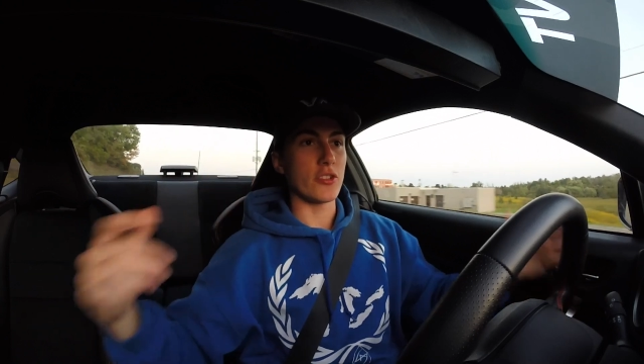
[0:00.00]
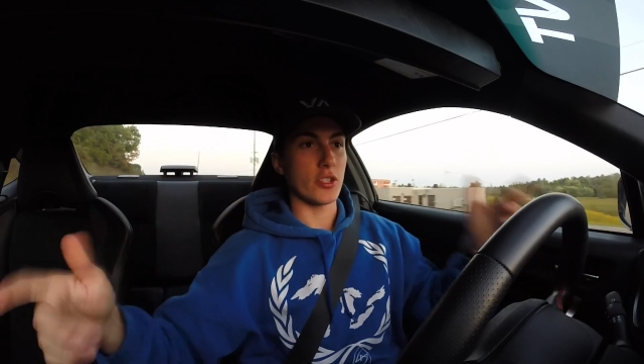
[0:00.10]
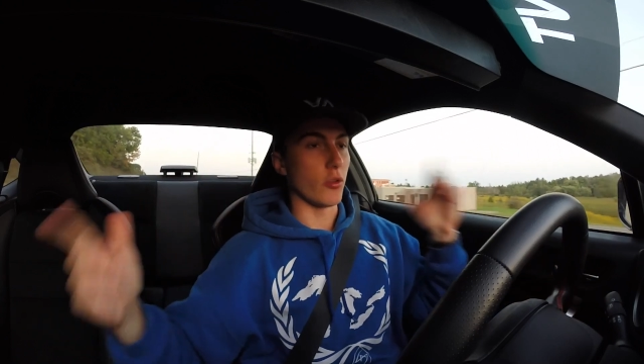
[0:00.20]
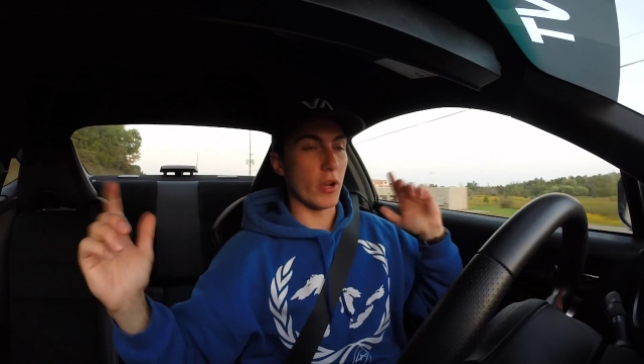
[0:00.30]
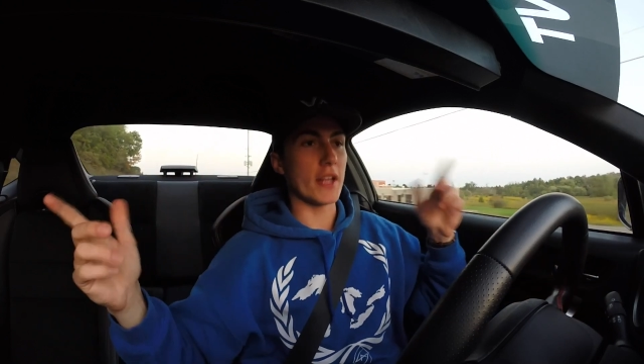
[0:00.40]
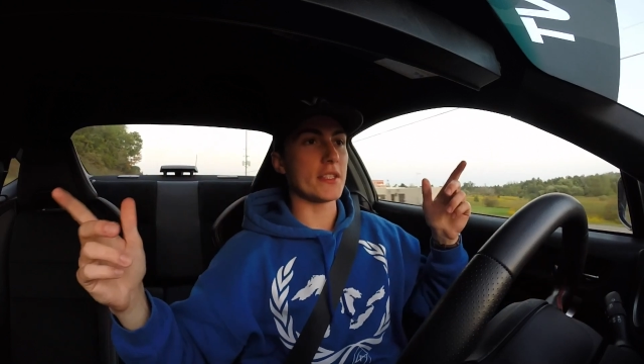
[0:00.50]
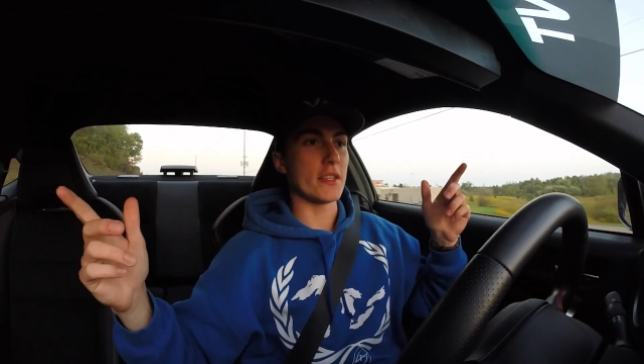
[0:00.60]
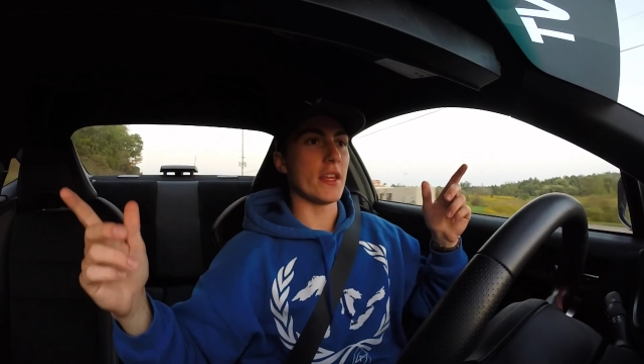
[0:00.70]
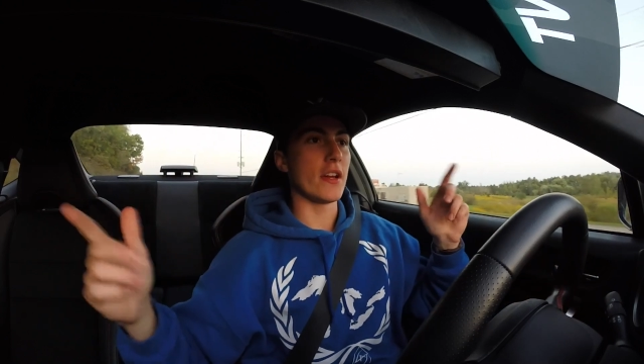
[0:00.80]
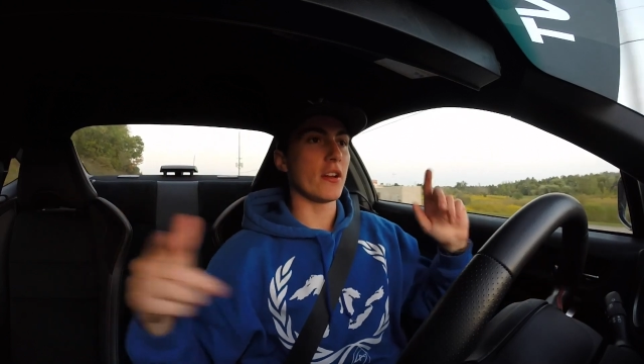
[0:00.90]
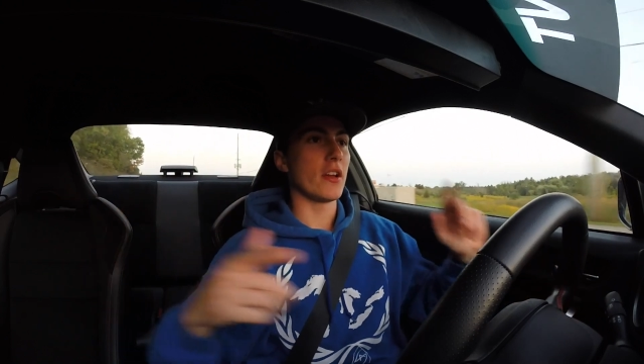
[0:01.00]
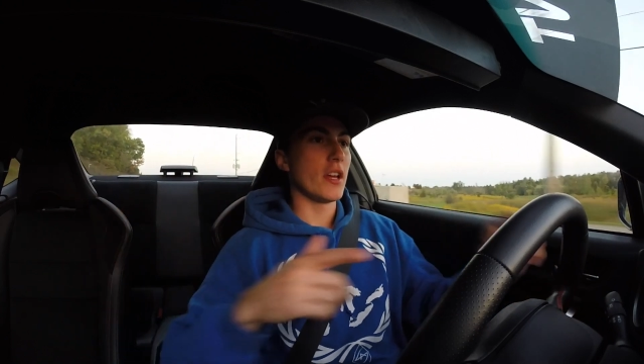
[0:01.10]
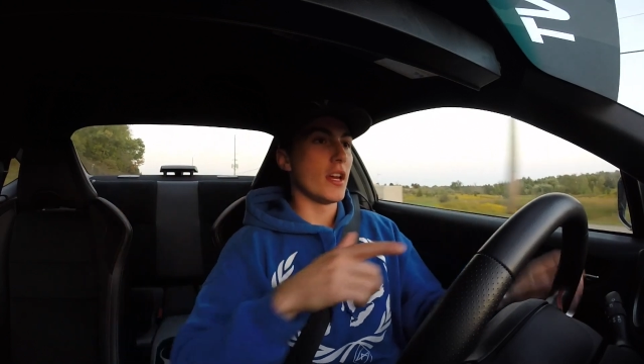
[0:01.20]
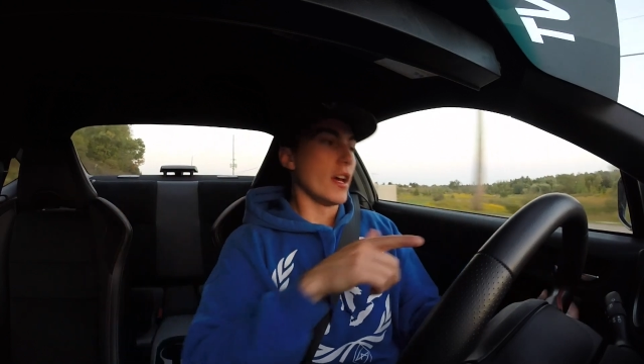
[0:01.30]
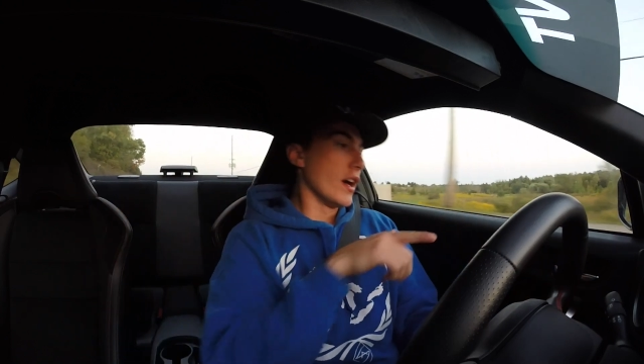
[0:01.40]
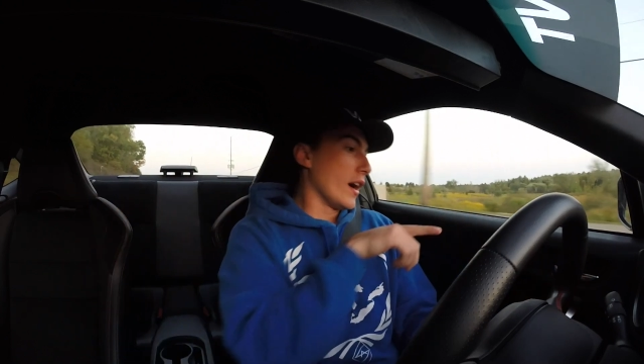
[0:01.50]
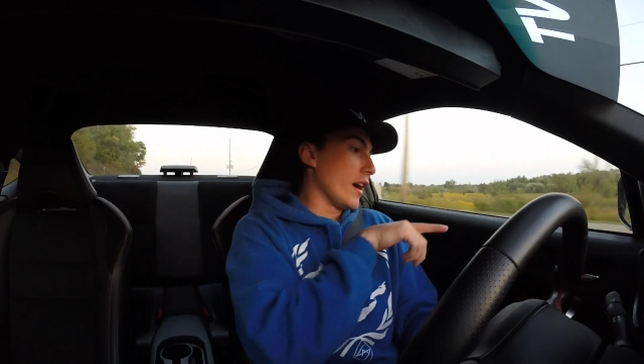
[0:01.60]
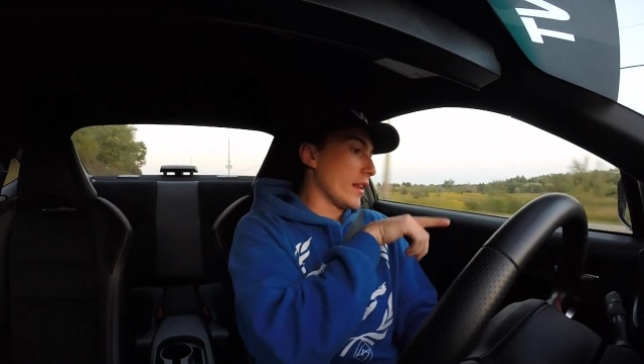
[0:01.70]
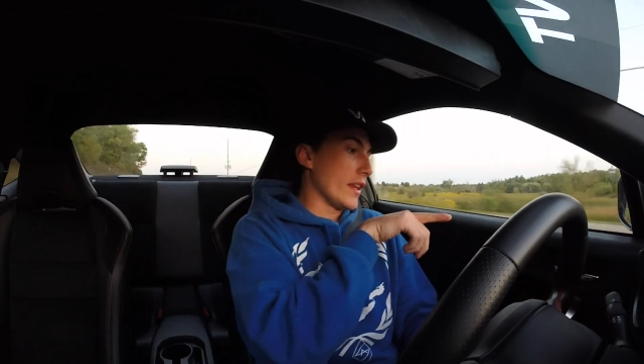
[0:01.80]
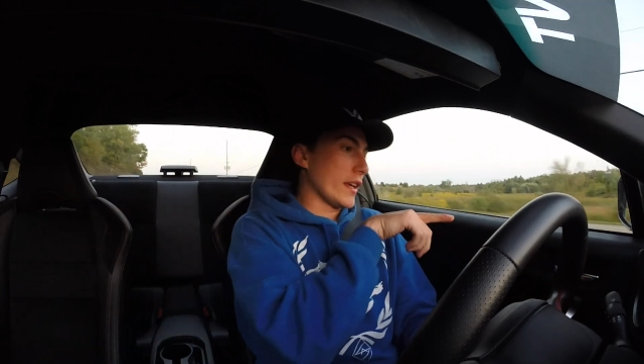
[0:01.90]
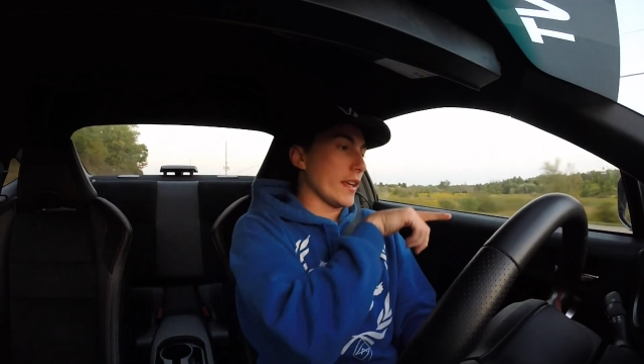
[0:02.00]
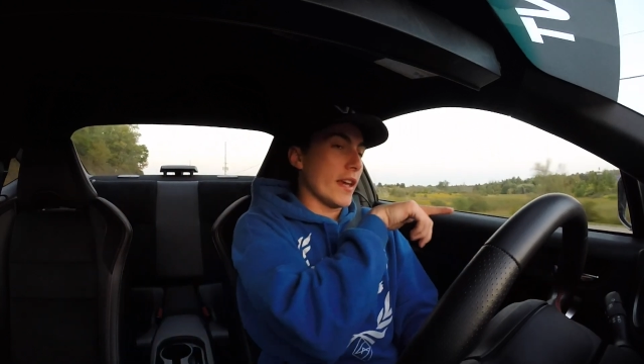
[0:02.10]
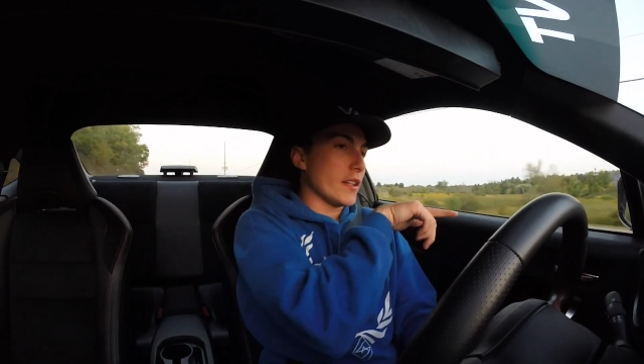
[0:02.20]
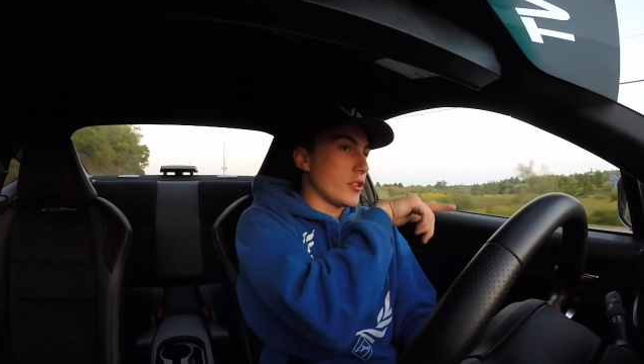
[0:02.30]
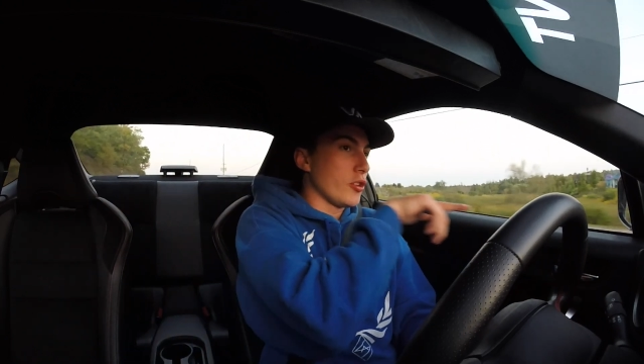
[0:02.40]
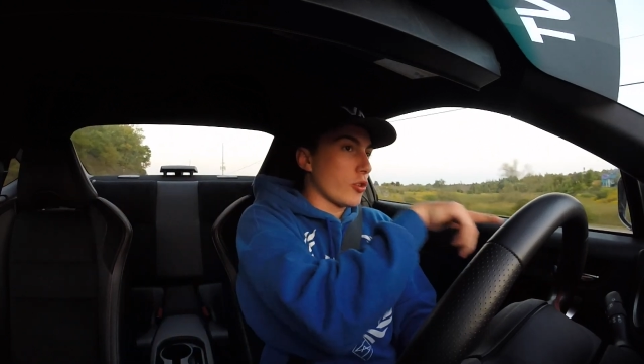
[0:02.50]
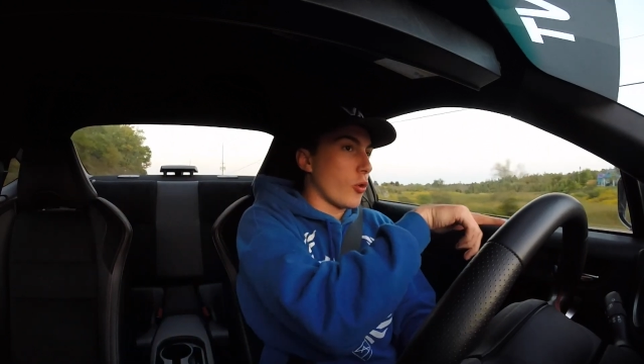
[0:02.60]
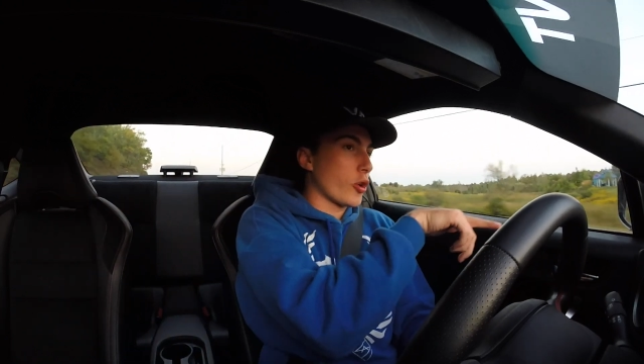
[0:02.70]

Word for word: just go nuts in there. Uh, they can get to your